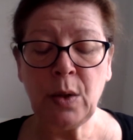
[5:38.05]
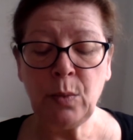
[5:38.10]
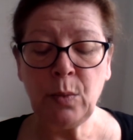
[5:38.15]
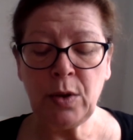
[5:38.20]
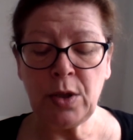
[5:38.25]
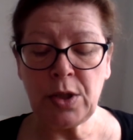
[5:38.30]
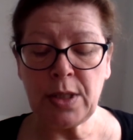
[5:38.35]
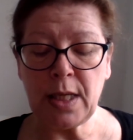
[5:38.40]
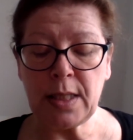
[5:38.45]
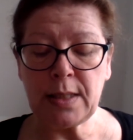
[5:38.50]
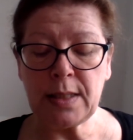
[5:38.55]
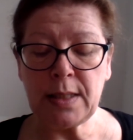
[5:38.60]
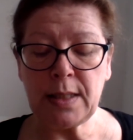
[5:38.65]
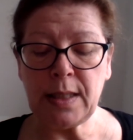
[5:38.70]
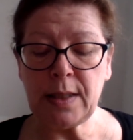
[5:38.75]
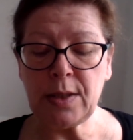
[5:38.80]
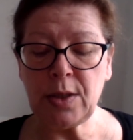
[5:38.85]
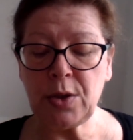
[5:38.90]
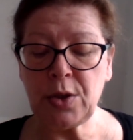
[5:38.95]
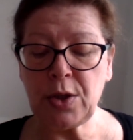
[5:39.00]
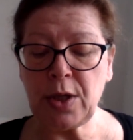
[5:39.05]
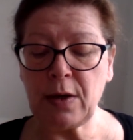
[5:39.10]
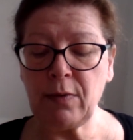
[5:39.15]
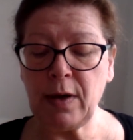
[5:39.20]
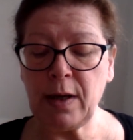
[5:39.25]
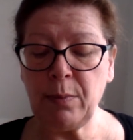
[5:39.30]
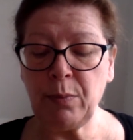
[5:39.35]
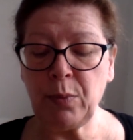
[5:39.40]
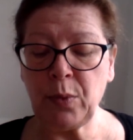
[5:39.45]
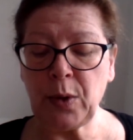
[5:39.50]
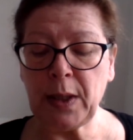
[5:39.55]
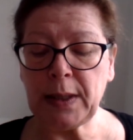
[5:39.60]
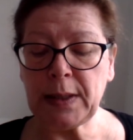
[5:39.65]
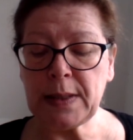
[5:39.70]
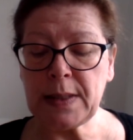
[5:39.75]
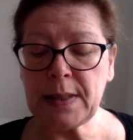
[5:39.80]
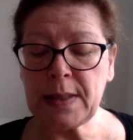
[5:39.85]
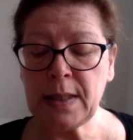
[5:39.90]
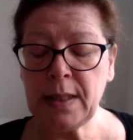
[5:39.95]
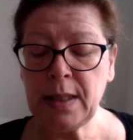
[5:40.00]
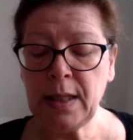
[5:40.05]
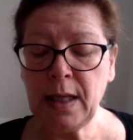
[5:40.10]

which that season generally brings,